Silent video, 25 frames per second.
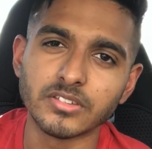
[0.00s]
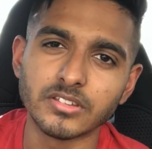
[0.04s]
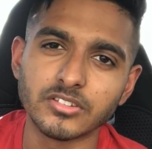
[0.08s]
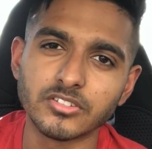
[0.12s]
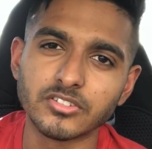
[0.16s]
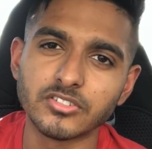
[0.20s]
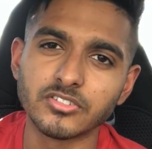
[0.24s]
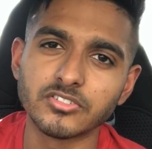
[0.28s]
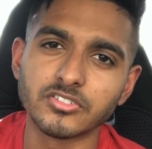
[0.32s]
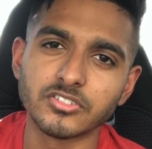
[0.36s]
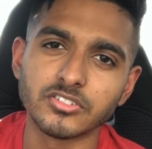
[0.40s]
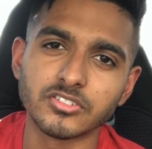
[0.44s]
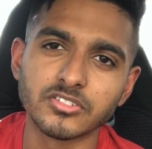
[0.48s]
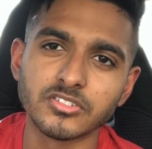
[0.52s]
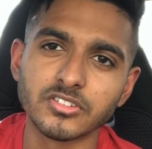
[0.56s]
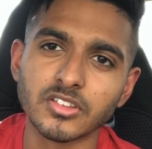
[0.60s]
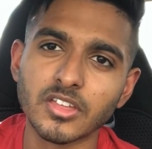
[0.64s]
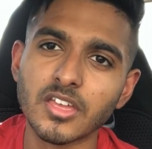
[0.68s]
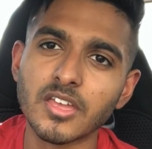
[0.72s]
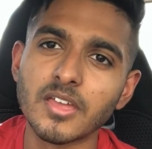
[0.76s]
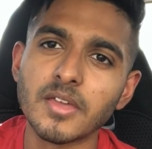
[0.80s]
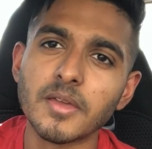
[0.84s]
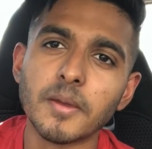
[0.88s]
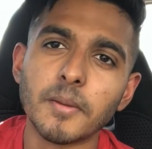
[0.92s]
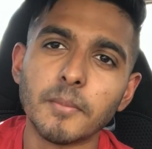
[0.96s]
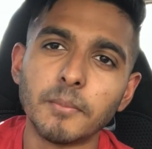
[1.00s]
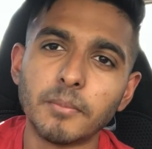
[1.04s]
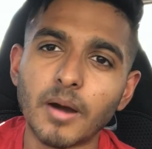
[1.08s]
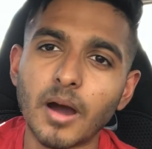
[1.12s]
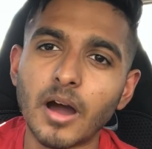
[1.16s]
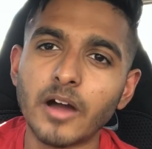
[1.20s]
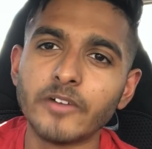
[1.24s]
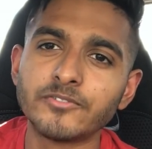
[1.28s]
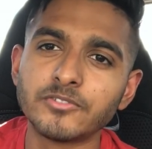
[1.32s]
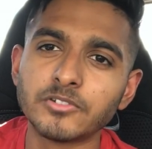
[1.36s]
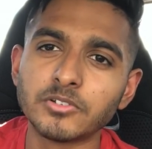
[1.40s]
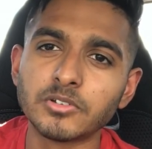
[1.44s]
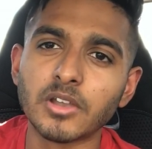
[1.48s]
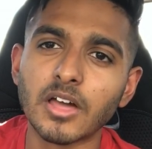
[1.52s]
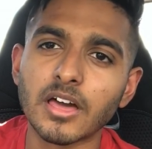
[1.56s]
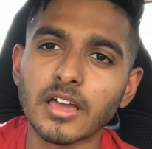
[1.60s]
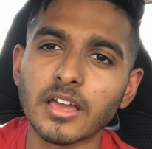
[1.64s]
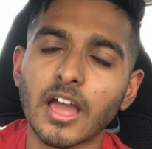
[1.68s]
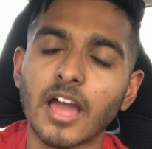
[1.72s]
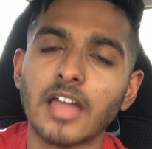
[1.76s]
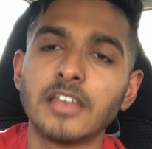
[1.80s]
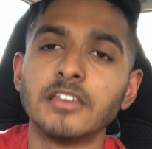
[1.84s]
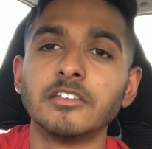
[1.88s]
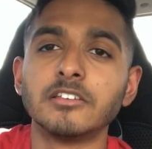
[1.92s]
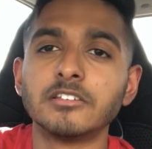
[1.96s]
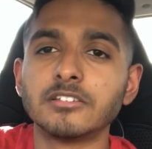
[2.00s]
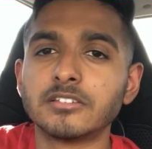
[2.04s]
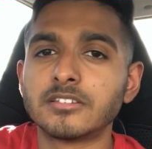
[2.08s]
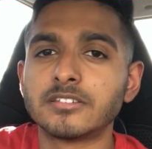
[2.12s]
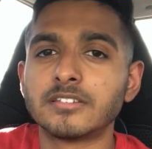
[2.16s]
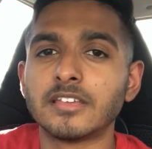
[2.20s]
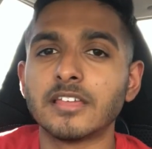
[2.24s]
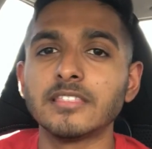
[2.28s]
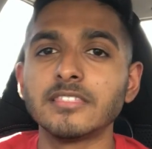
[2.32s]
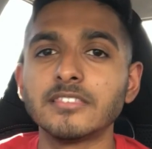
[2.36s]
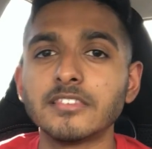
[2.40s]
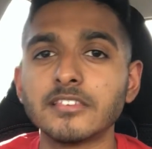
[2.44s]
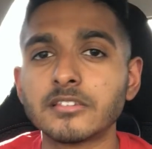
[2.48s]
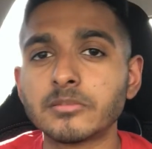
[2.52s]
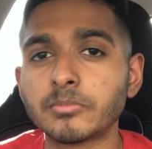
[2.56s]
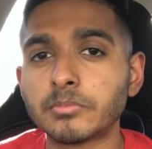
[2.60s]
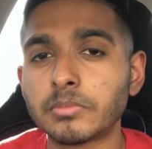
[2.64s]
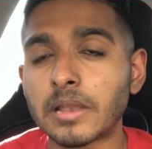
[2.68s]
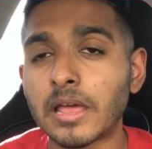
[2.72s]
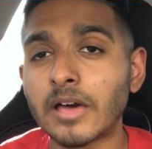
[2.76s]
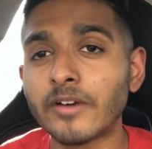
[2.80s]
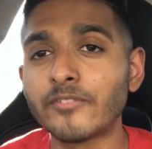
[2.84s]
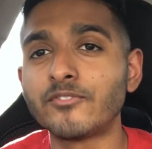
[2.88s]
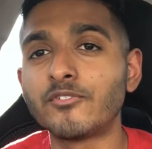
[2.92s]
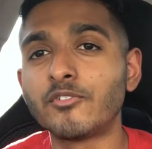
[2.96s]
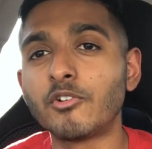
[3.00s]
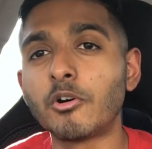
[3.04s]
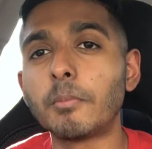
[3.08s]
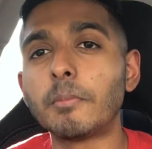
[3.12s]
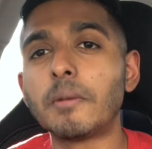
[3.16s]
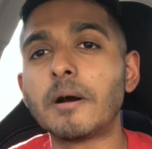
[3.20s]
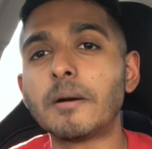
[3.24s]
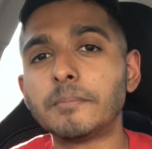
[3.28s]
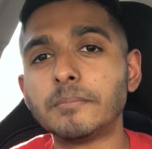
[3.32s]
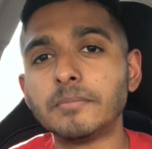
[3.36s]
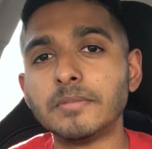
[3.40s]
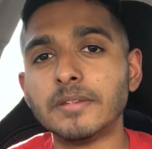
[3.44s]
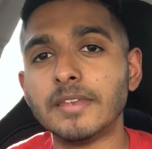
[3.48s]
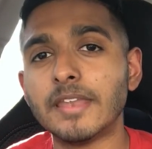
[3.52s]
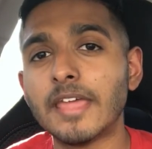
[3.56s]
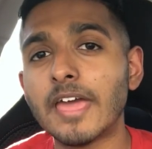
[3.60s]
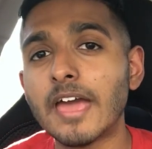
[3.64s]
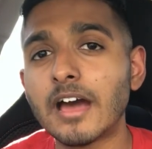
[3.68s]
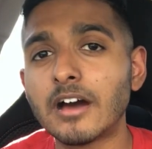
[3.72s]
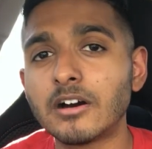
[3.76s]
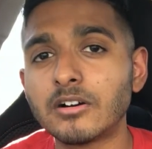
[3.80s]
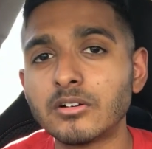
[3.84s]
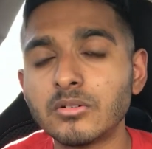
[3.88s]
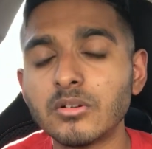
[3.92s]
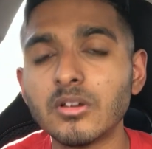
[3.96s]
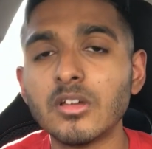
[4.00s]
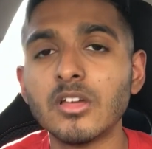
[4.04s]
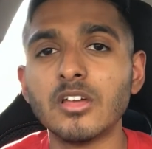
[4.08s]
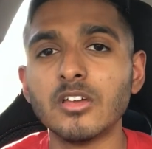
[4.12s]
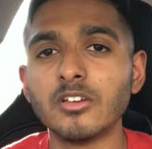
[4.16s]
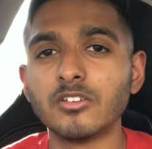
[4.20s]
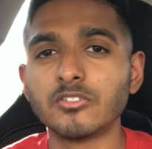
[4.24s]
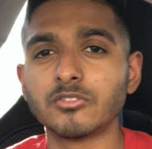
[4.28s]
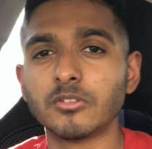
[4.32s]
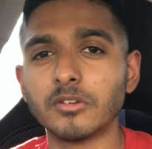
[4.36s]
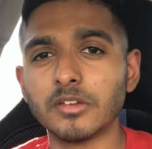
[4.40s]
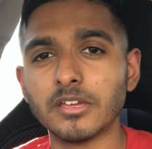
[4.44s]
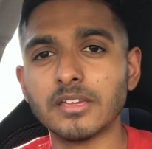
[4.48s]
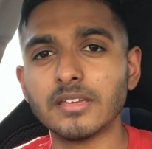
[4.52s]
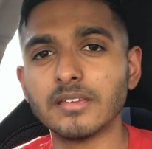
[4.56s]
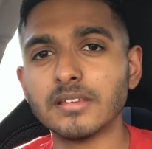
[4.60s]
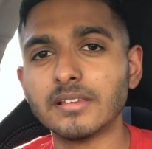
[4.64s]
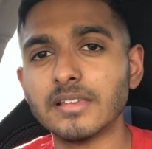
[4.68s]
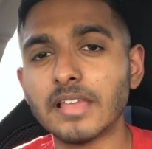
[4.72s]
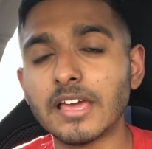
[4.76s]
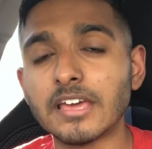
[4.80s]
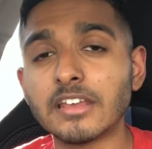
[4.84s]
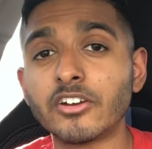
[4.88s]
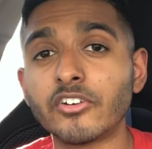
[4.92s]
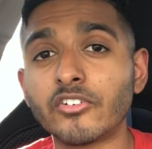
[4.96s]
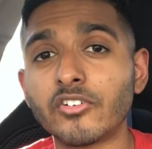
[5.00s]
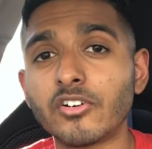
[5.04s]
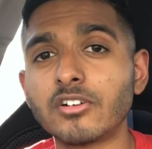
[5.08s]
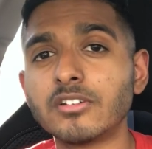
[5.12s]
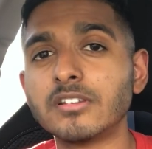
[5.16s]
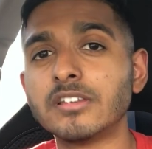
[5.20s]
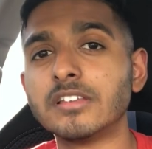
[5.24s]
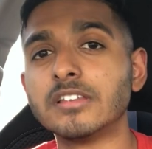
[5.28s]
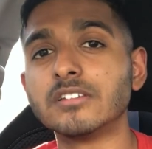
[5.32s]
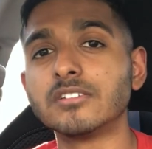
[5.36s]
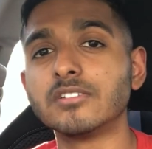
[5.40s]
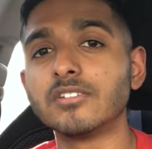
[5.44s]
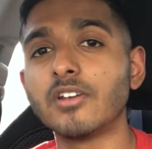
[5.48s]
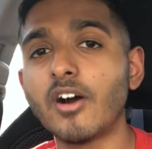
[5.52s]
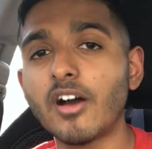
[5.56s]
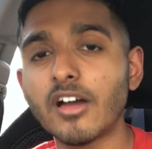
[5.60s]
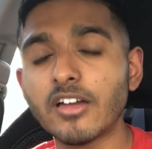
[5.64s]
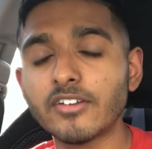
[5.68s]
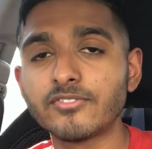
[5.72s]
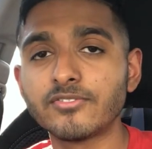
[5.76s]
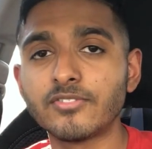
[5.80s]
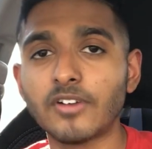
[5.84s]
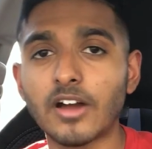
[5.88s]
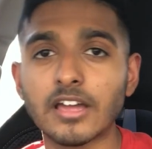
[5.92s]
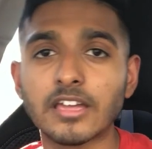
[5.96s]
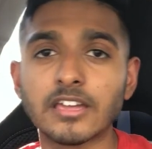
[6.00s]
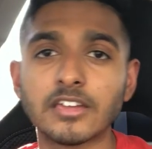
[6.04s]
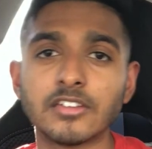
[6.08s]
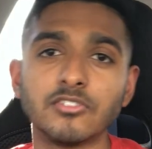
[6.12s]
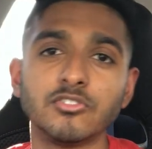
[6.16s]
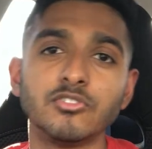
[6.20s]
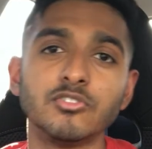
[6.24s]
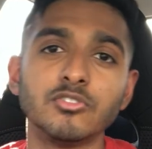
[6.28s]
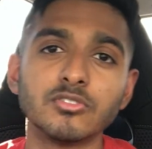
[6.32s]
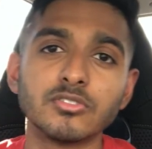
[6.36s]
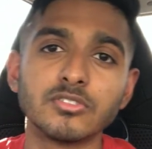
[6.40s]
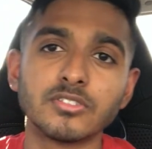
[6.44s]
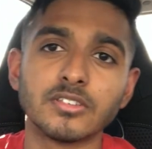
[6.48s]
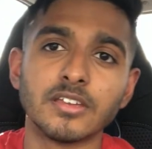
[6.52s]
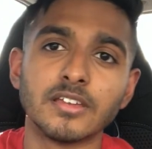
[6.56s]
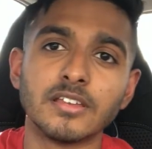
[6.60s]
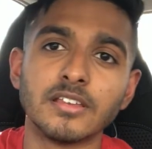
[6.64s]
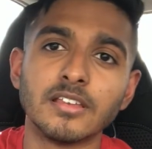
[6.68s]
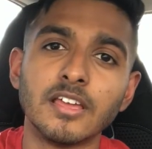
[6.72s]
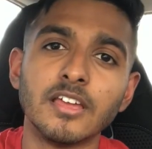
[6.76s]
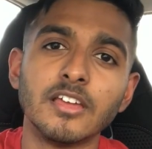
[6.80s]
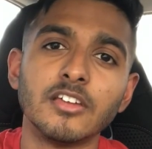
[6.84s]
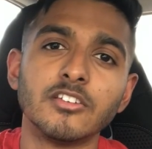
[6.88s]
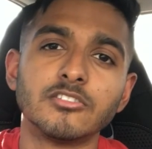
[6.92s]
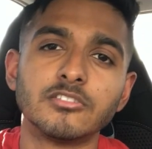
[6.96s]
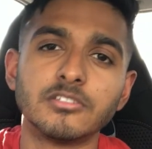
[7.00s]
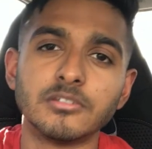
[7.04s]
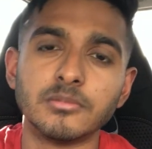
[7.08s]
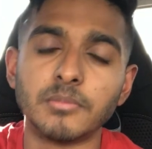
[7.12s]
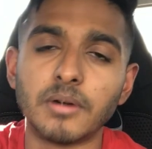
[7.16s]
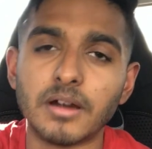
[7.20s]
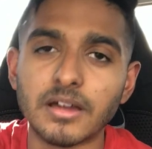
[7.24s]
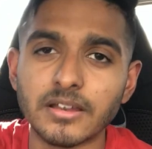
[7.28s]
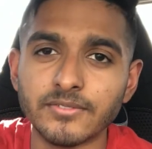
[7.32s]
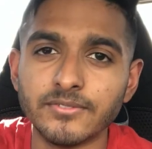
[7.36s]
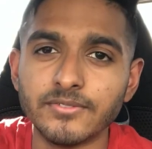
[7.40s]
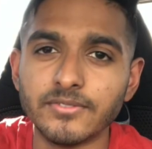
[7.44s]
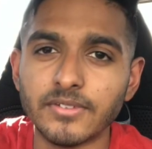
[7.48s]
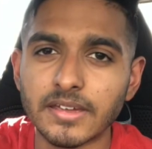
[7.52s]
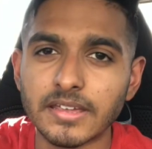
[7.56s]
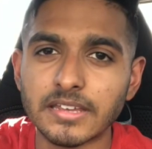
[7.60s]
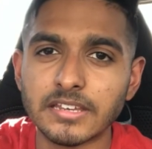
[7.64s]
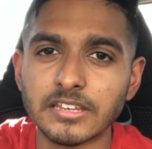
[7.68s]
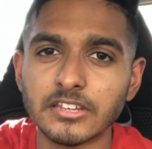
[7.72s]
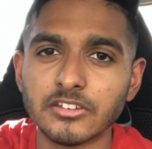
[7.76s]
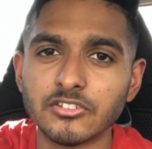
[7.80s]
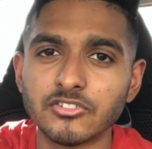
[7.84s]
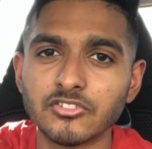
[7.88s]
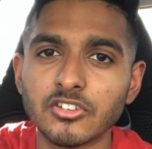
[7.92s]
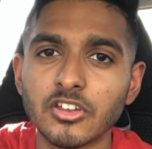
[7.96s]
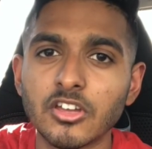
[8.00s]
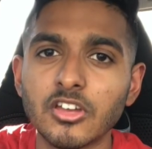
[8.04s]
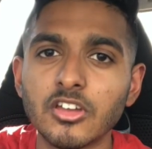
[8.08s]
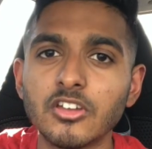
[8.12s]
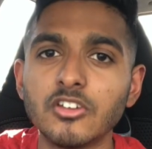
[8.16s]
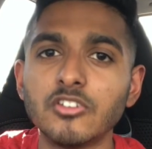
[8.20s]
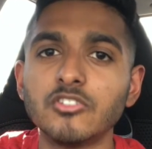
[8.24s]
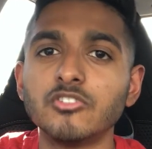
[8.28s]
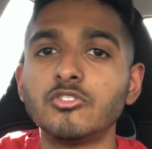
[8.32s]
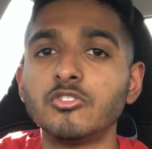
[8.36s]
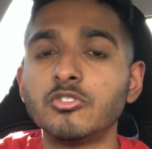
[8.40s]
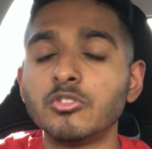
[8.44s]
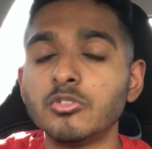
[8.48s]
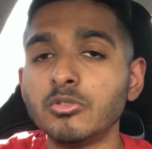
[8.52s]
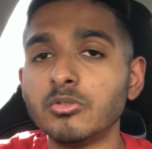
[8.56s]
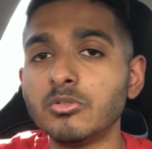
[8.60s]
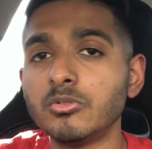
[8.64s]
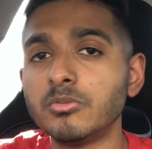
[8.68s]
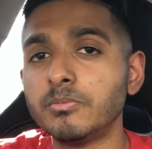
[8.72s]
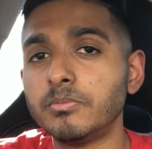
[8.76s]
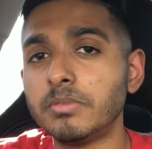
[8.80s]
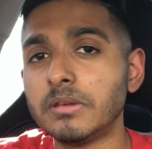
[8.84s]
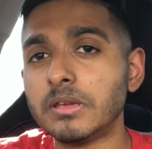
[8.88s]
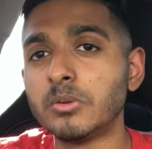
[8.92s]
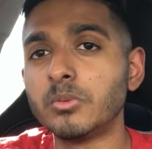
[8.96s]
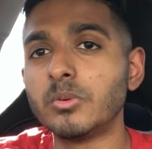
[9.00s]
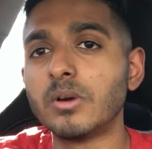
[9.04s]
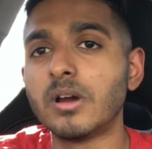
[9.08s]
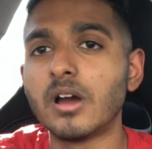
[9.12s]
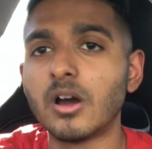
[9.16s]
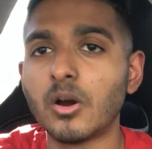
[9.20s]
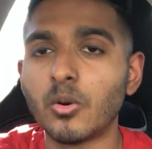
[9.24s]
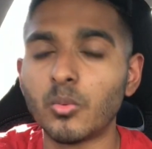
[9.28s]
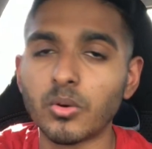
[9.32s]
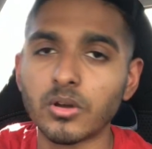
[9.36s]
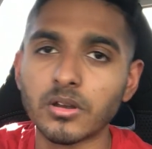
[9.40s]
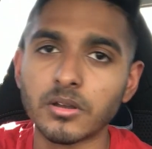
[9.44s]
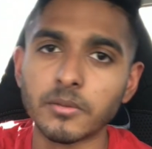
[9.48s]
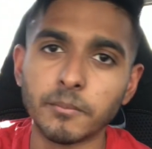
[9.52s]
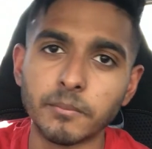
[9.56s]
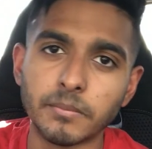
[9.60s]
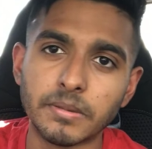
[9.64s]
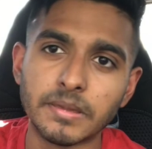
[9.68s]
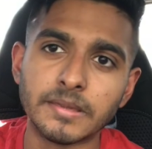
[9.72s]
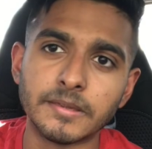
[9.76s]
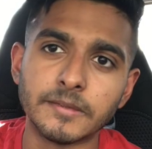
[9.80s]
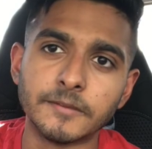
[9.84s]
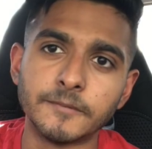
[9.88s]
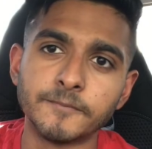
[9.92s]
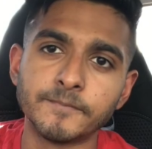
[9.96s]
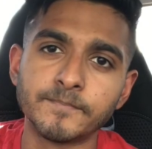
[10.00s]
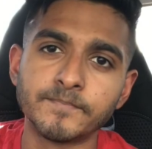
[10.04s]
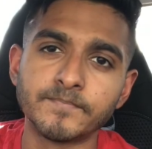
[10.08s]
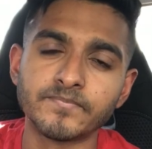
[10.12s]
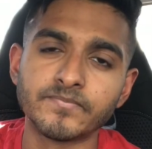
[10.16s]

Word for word: It's just, but I feel like I need to set this platform up now so it, later on in life I can use it to my advantage to be where I want to be.